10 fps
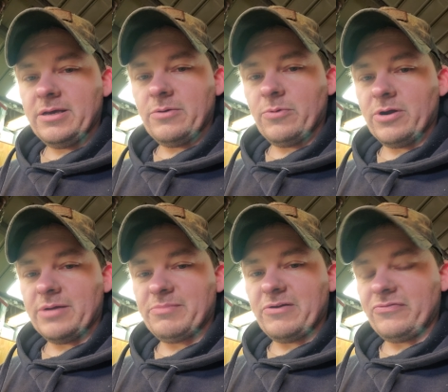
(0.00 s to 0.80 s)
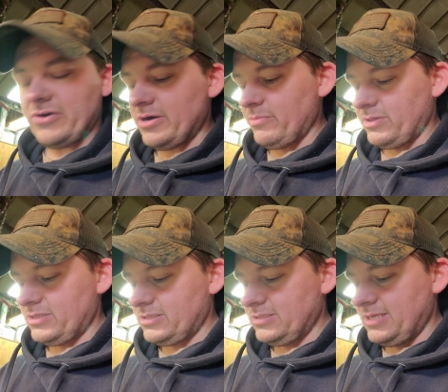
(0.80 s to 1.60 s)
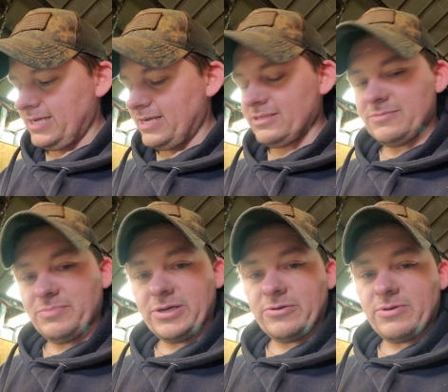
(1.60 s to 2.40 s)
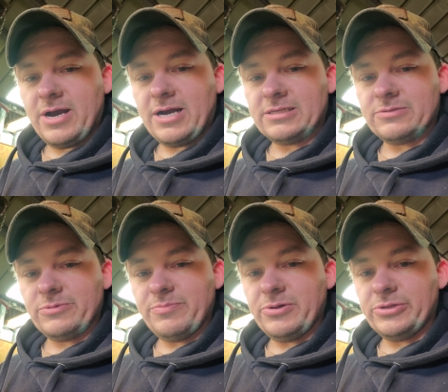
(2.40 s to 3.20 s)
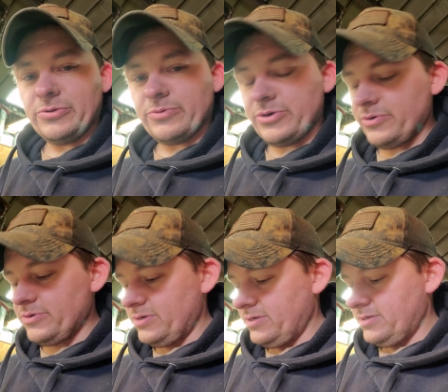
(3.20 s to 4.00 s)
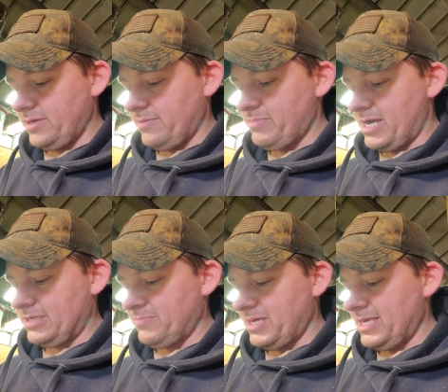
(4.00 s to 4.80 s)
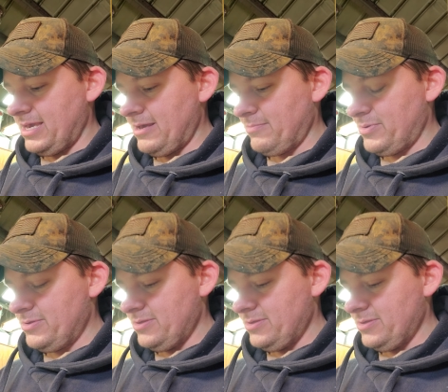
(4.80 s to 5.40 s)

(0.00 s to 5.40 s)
work on my farm with digging out some bigger rocks and rebuilding the road back to my camp